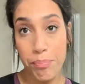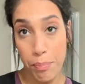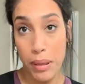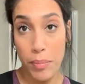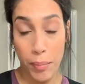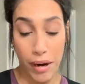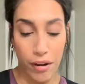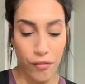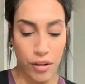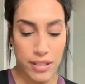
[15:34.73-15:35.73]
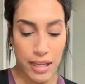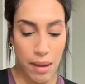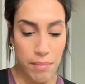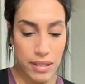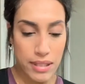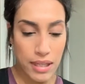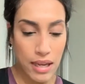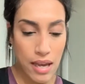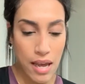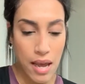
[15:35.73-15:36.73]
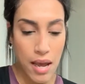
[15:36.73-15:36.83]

be prepared for it to get messy.